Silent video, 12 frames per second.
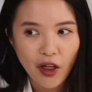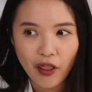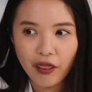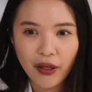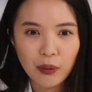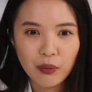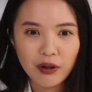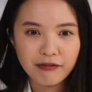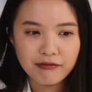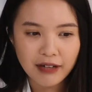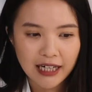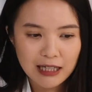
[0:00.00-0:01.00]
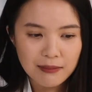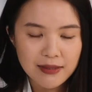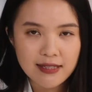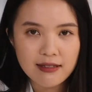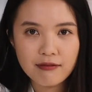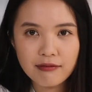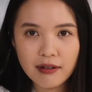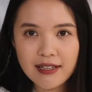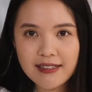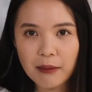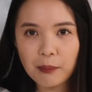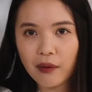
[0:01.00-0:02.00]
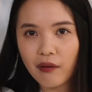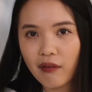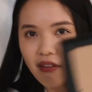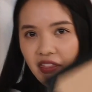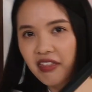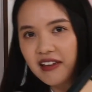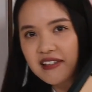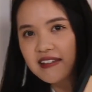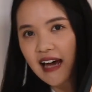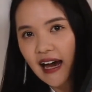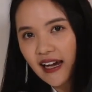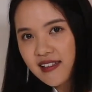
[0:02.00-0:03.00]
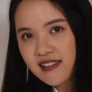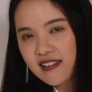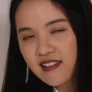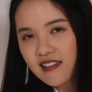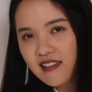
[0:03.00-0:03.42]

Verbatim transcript: There were frames, for example, this size.